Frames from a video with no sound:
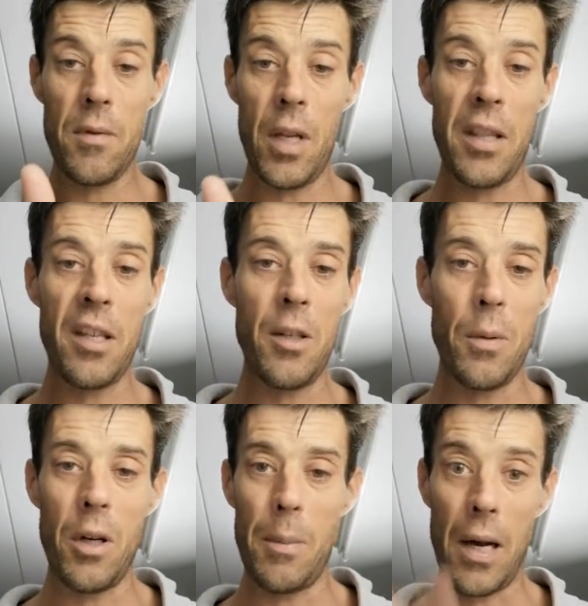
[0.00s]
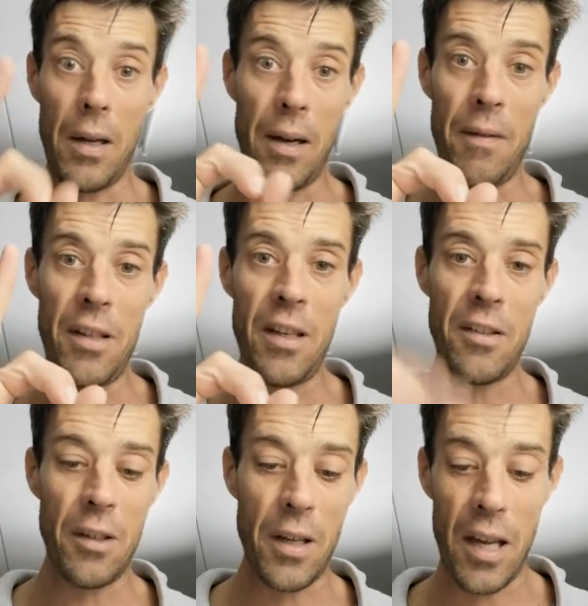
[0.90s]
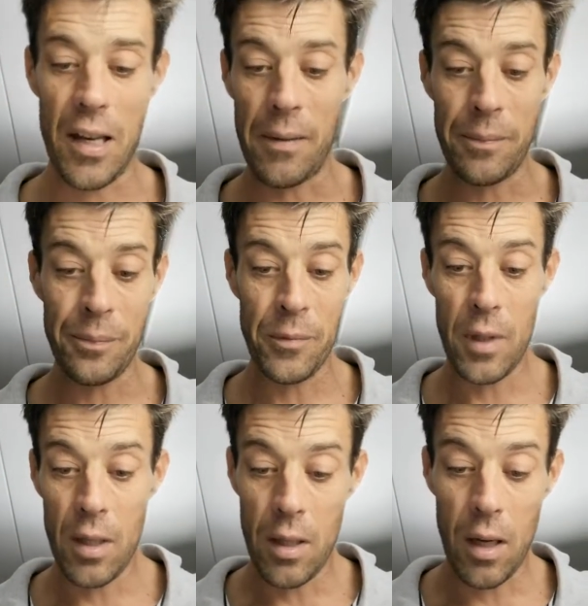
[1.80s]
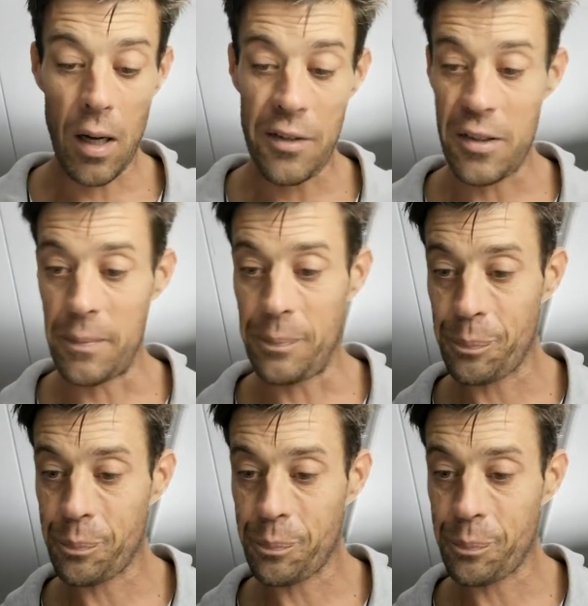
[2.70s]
nothing to worry about. Everything is okay. Awesome.